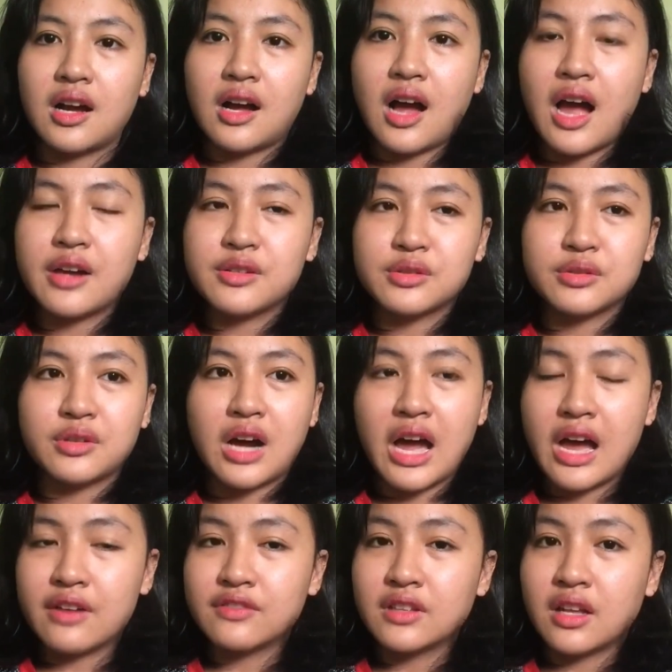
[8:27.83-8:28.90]
i don't know i
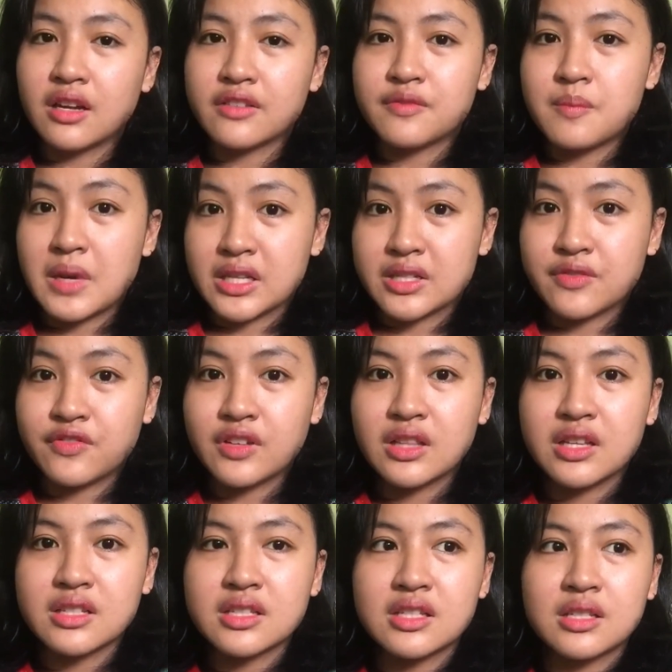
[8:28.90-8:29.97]
have a lot of mixed
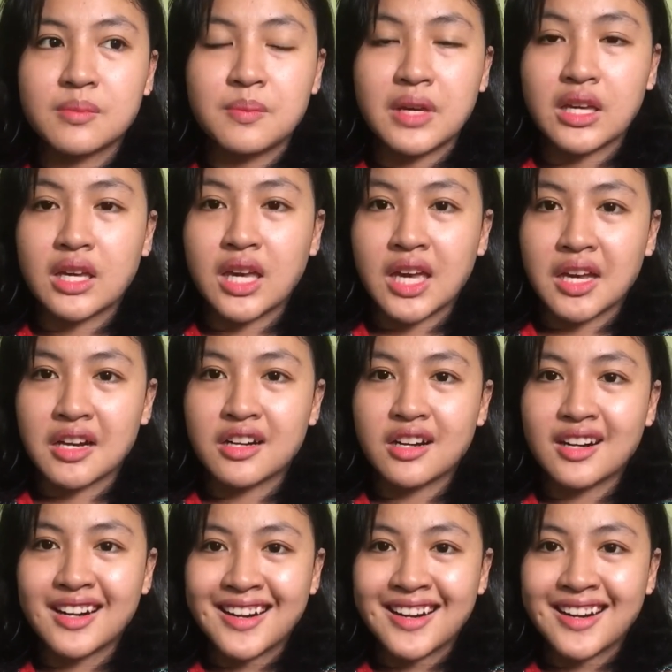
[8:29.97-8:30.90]
feelings being here